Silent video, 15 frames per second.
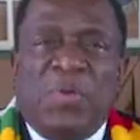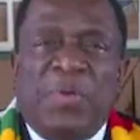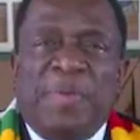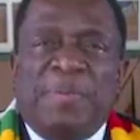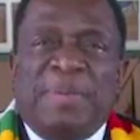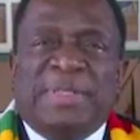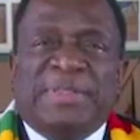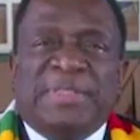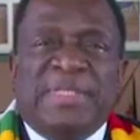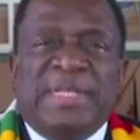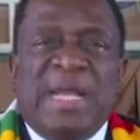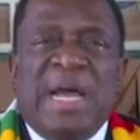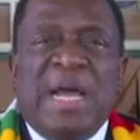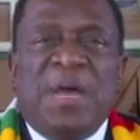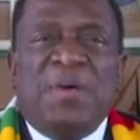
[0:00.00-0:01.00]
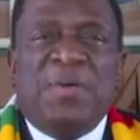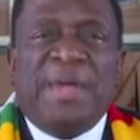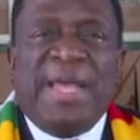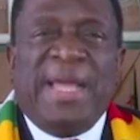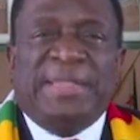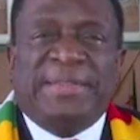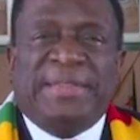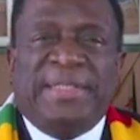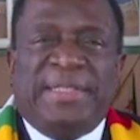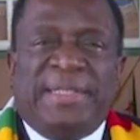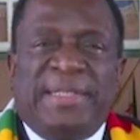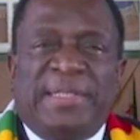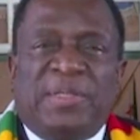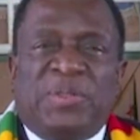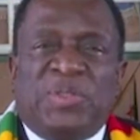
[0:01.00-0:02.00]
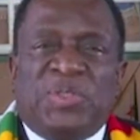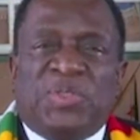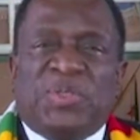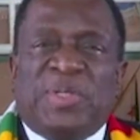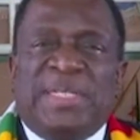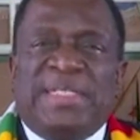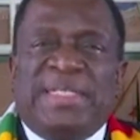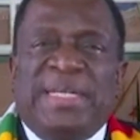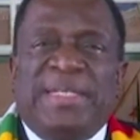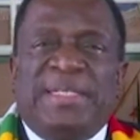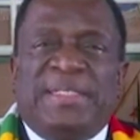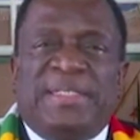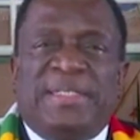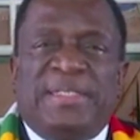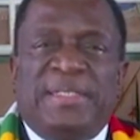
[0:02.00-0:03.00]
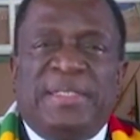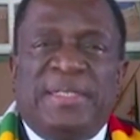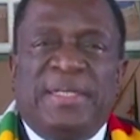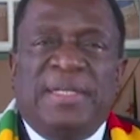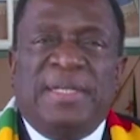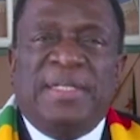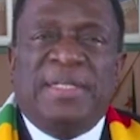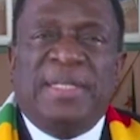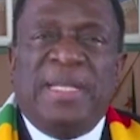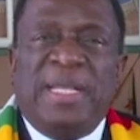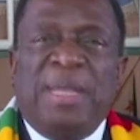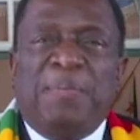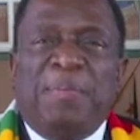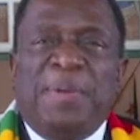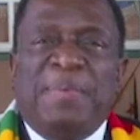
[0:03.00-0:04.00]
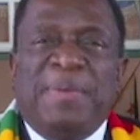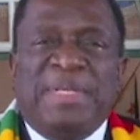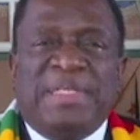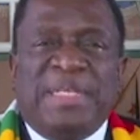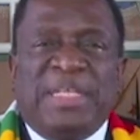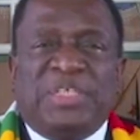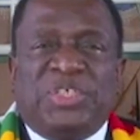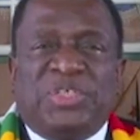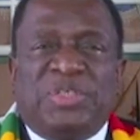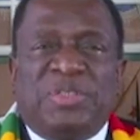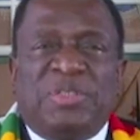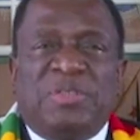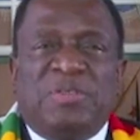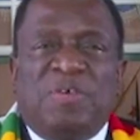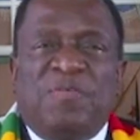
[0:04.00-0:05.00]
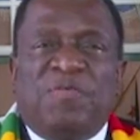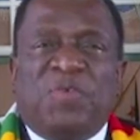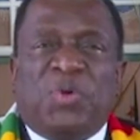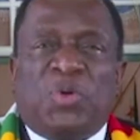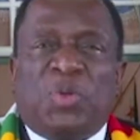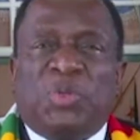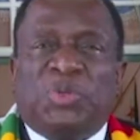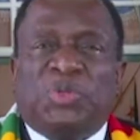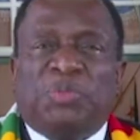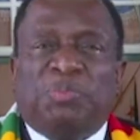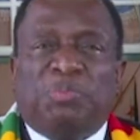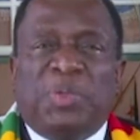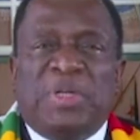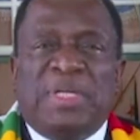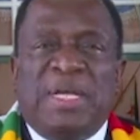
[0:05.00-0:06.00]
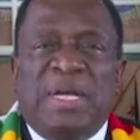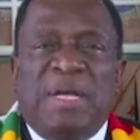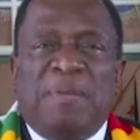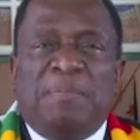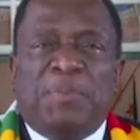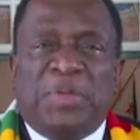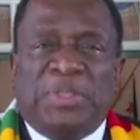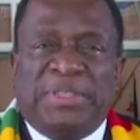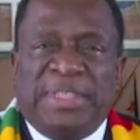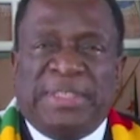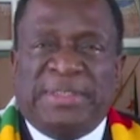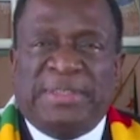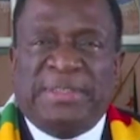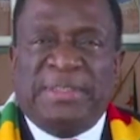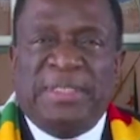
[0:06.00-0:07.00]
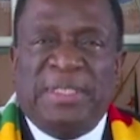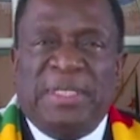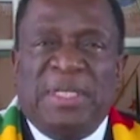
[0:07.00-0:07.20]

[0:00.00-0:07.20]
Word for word: We must now urgently consolidate the implementation of cross-border projects